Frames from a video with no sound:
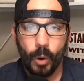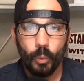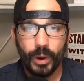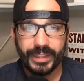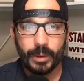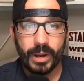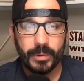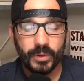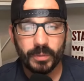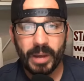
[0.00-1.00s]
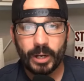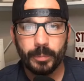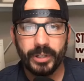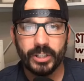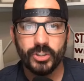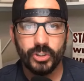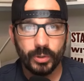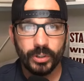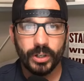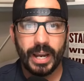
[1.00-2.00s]
What they were able to do with Michael Penix
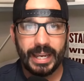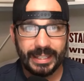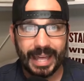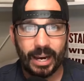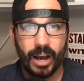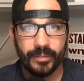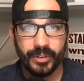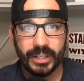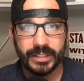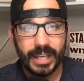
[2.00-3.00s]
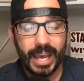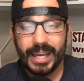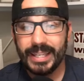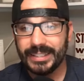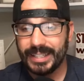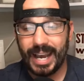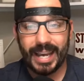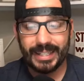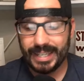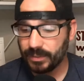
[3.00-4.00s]
Jr. in that offense. He's
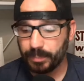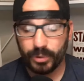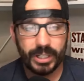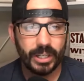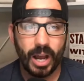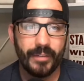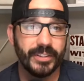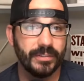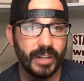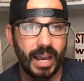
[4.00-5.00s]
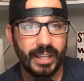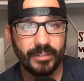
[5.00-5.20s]
tied. He has a pretty good offensive line.